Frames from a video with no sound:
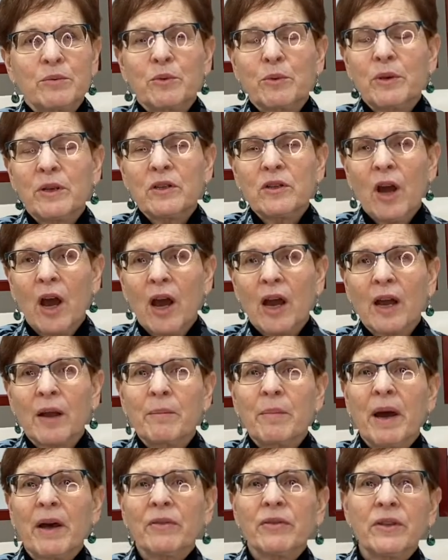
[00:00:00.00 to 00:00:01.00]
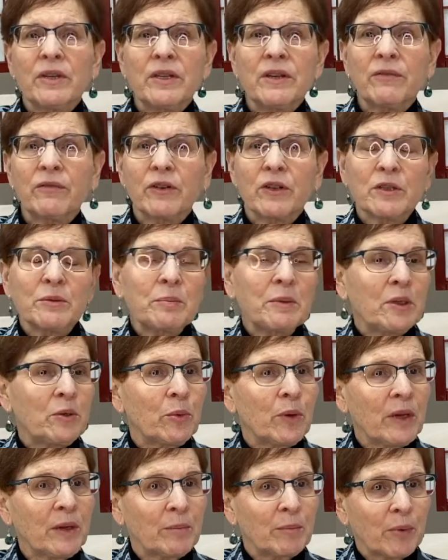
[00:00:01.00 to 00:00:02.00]
we talk about the difference
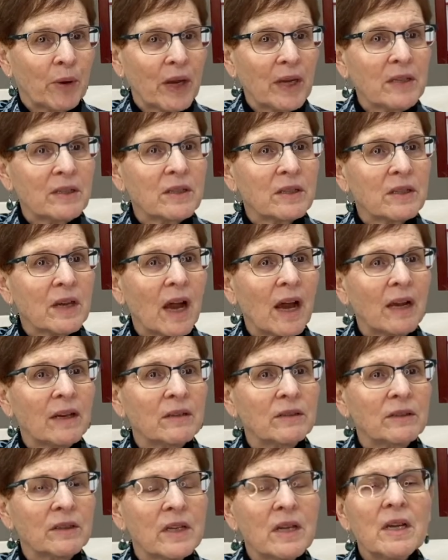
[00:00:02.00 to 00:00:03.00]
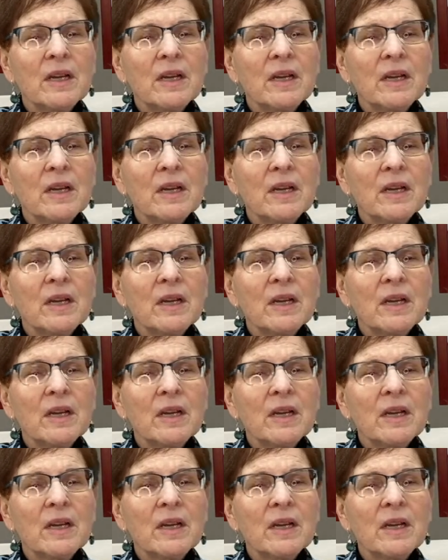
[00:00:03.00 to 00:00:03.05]
between brain styles.